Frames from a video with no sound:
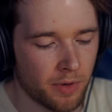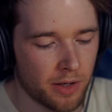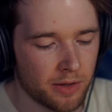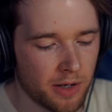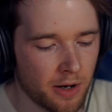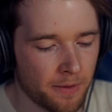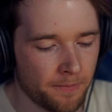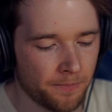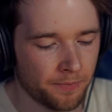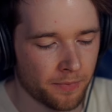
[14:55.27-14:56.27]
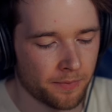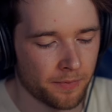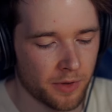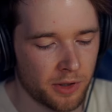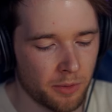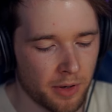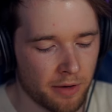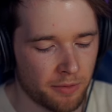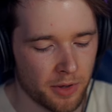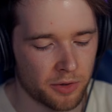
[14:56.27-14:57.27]
Let's see. see what we get
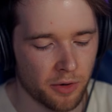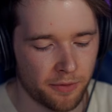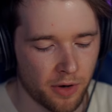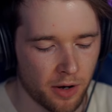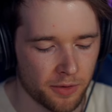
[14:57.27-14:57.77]
from this so far.